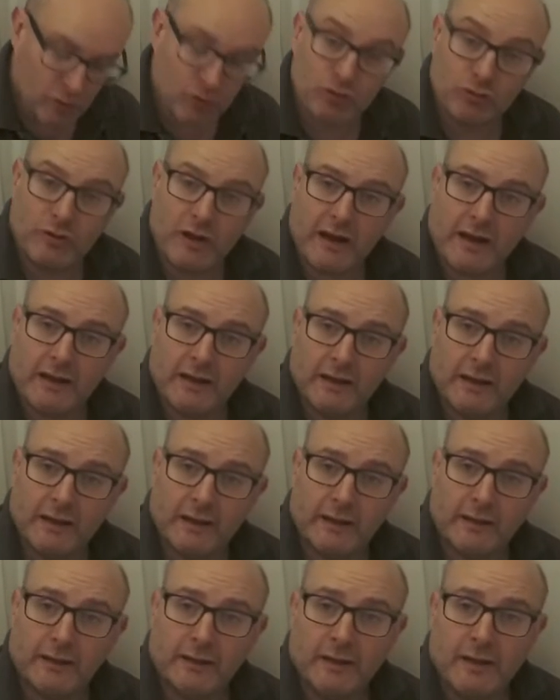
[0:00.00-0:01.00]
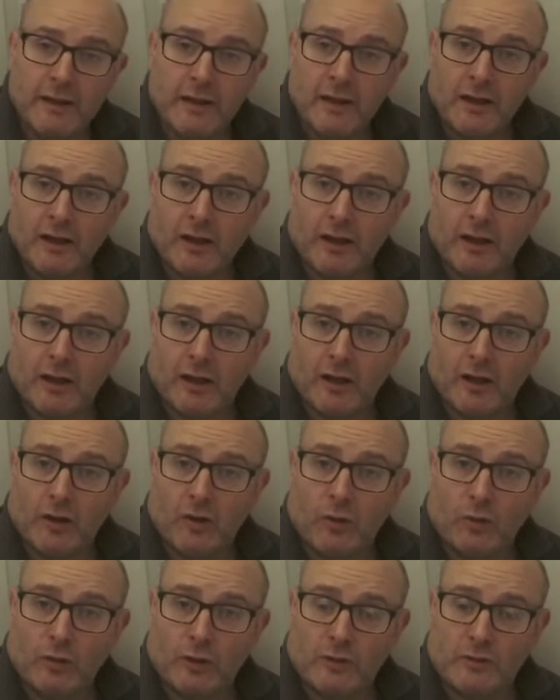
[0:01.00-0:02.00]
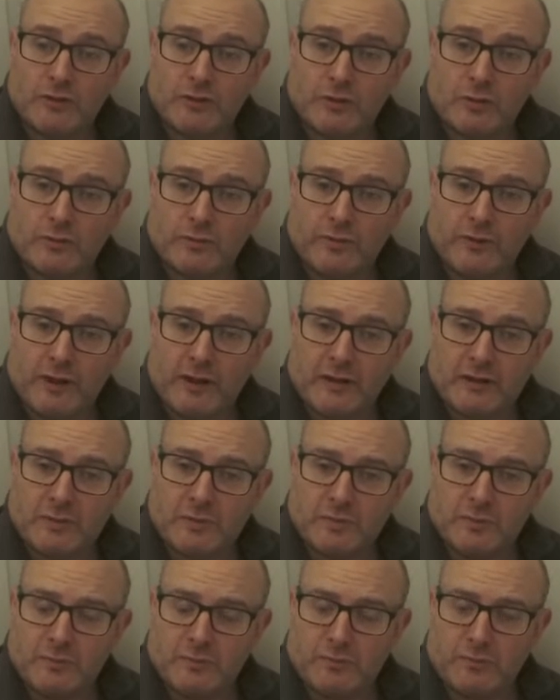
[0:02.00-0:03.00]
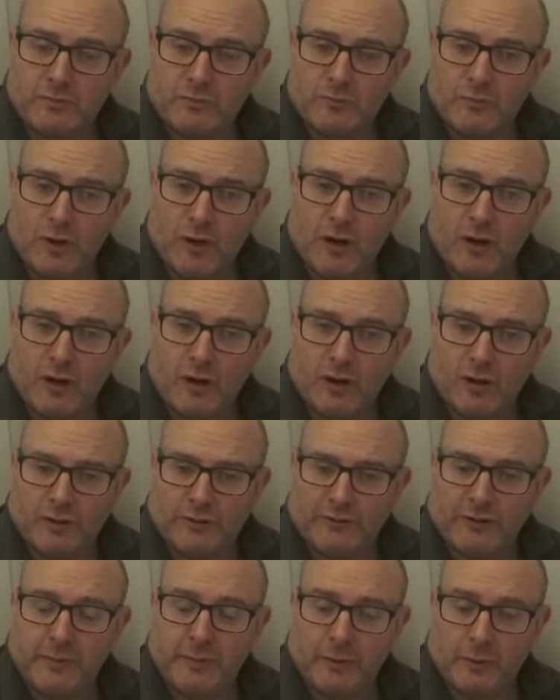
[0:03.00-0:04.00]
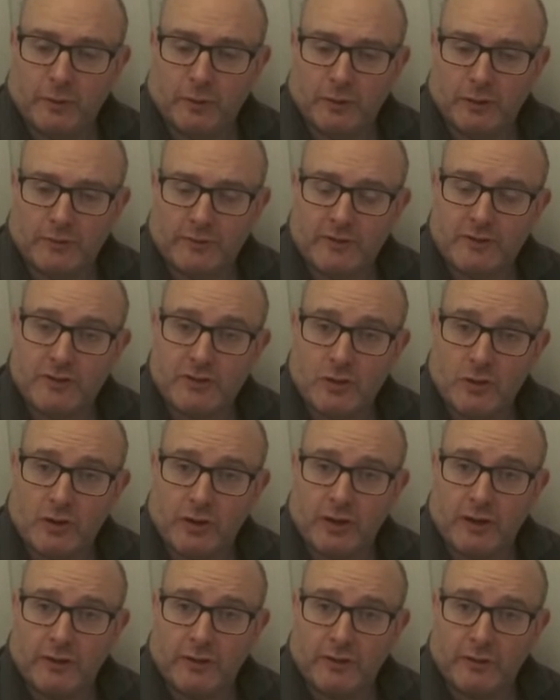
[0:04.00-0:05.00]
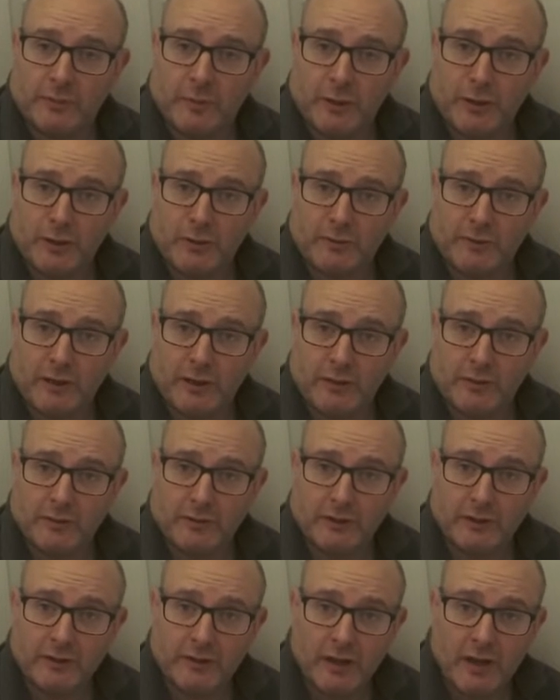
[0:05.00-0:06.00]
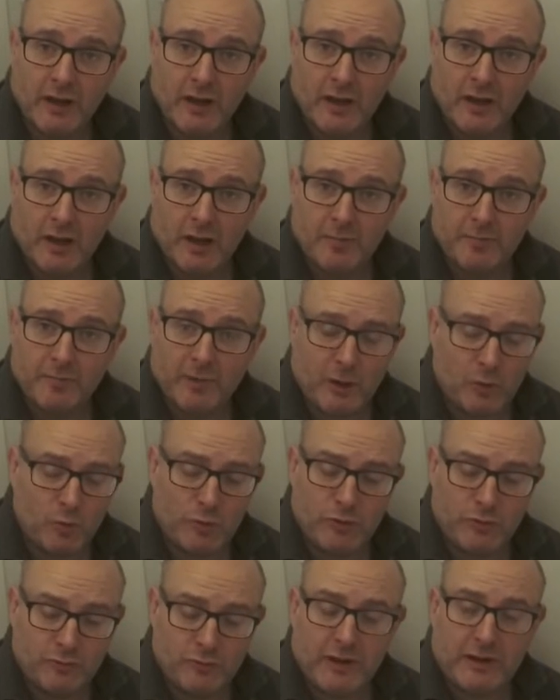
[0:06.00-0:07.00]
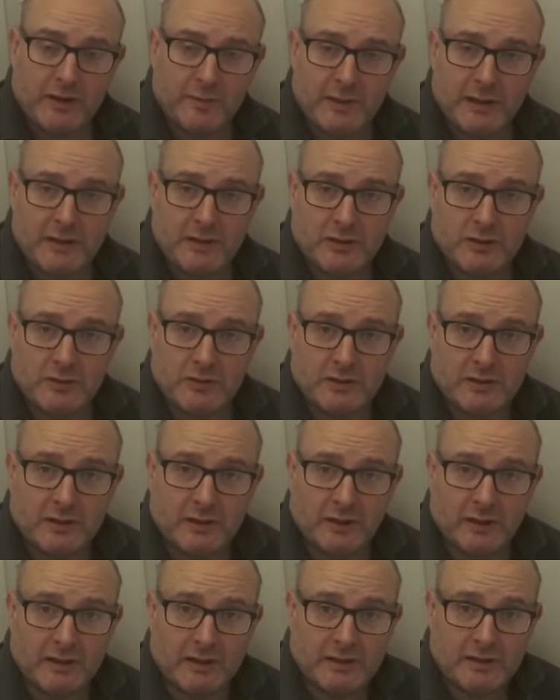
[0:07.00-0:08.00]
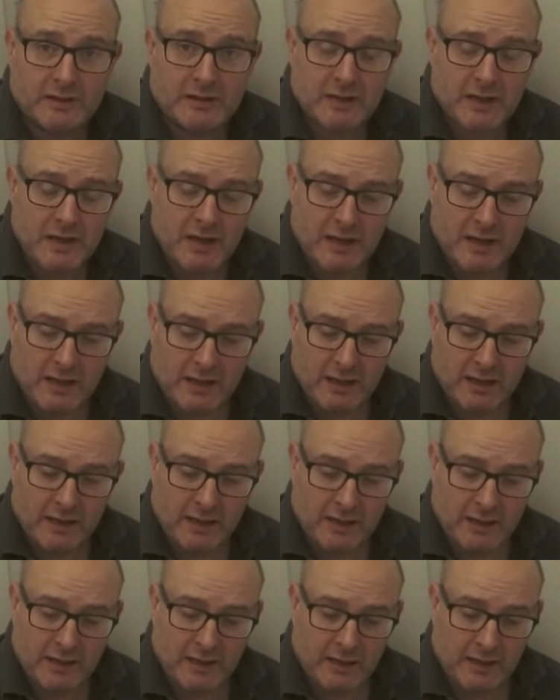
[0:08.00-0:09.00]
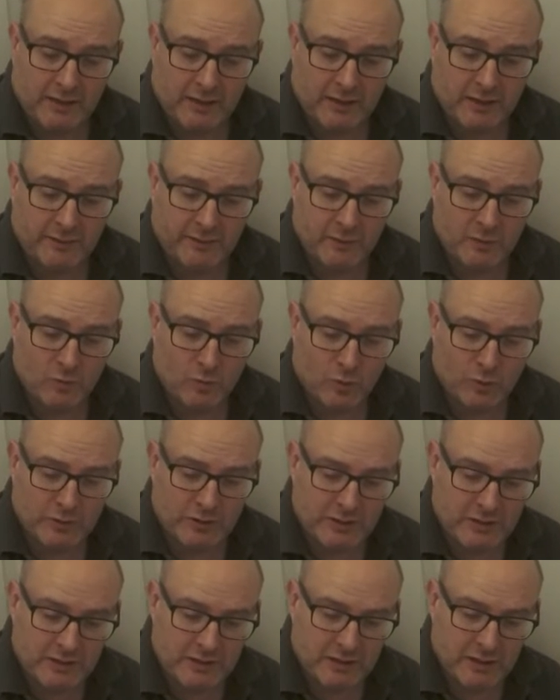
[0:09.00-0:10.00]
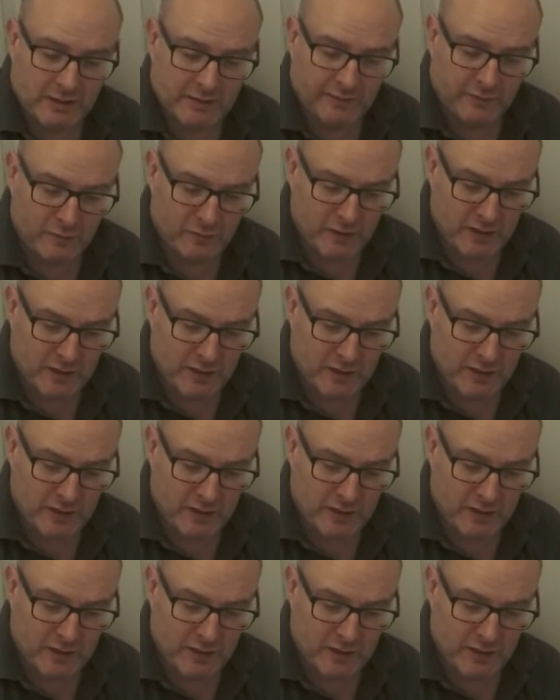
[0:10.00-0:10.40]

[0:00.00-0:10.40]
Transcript: crackling, all those sort of things are typical of a socket that's been overloaded. I wouldn't recommend using these. I think if you